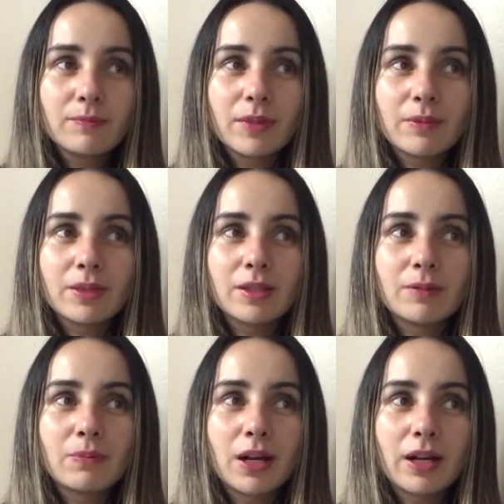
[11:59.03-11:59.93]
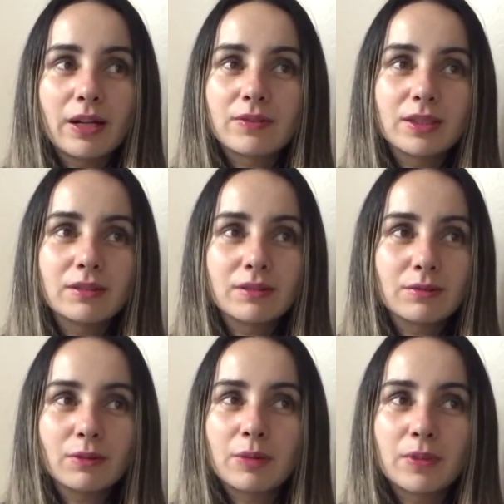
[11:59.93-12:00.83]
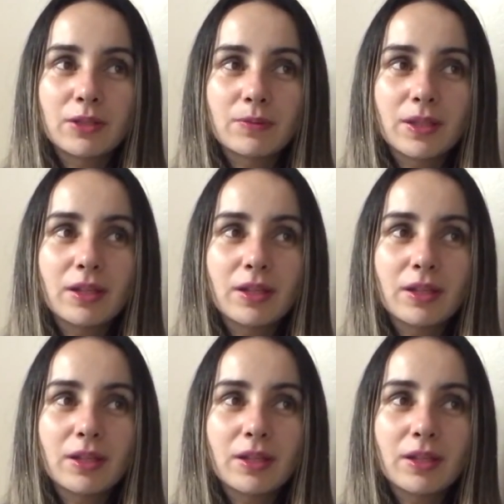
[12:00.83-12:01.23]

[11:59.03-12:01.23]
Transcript: I've seen some great pairs by